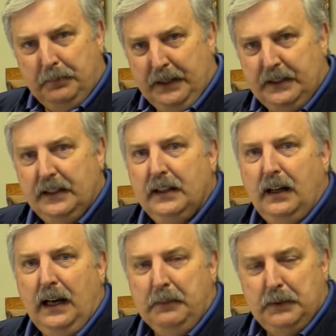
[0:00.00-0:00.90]
But
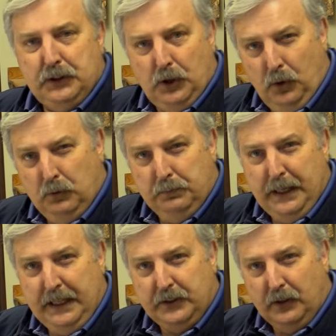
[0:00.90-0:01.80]
I'm a tone
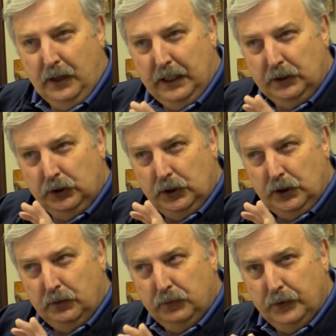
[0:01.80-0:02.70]
painter. I
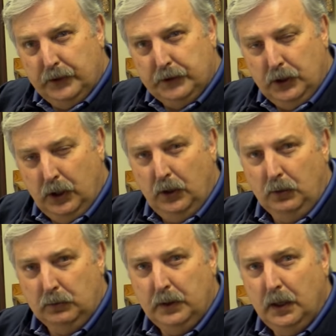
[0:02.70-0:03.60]
look for the
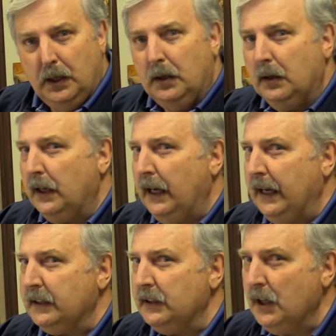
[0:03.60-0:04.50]
tone
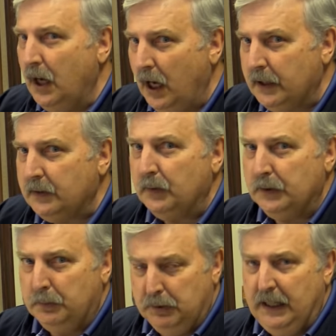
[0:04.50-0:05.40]
and not for
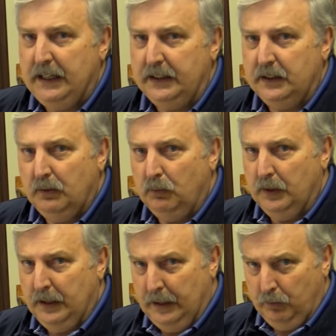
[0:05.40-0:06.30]
the blend
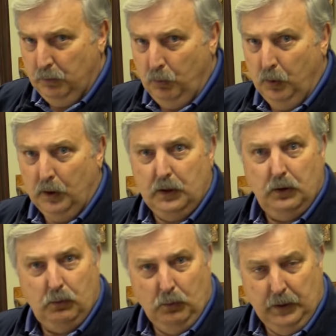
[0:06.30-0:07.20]
when I work
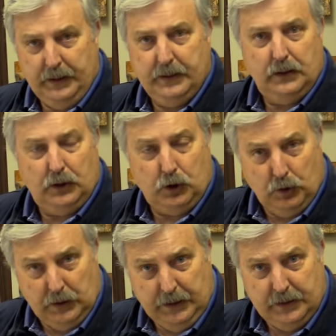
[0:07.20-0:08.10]
with
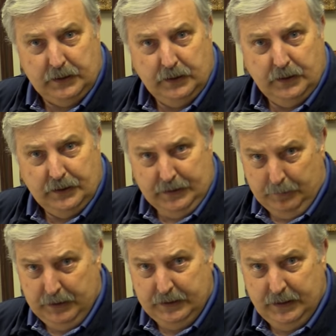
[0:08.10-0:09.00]
acrylics. Does
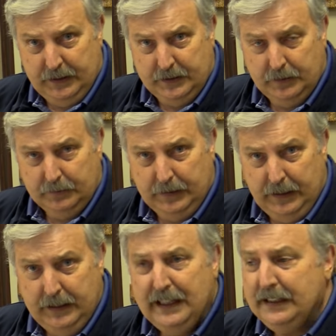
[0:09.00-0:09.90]
that make sense?
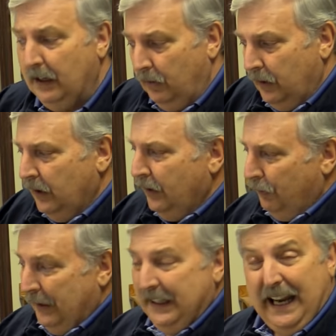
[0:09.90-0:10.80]
Okay. Now,
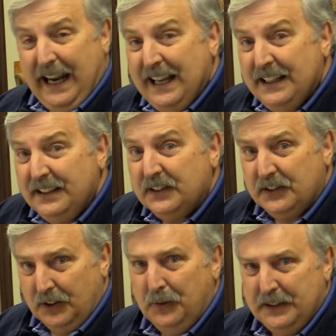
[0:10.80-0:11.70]
we can
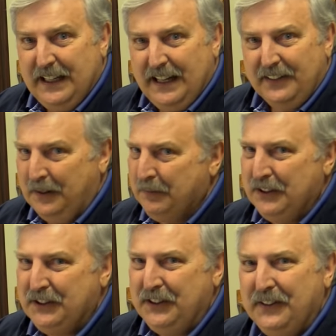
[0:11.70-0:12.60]
slow it down. I'm
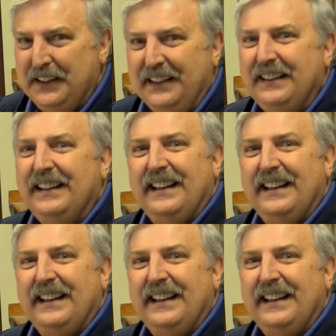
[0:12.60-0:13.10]
going to show you